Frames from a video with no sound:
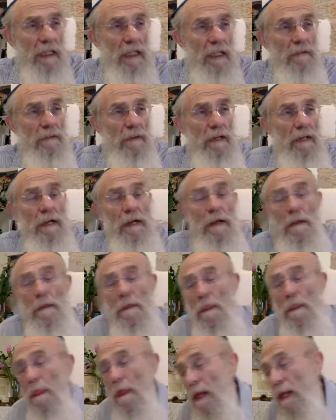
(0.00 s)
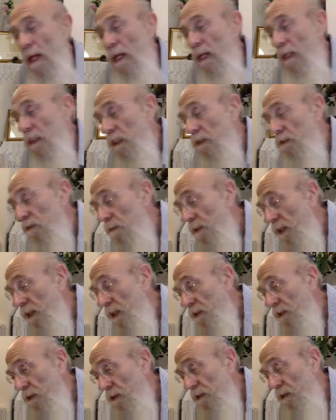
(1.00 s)
Anyway, it's
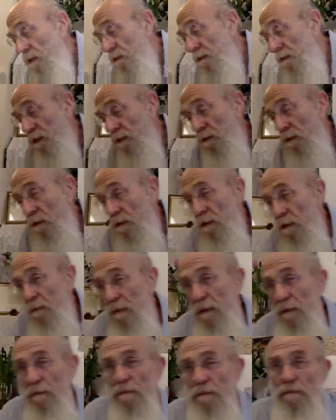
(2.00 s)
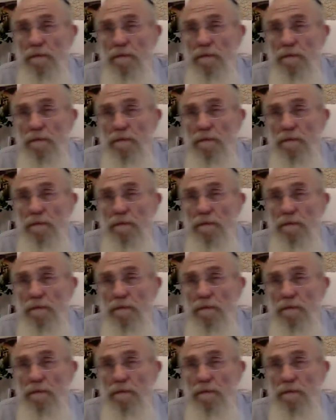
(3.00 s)
Reb David Grossman.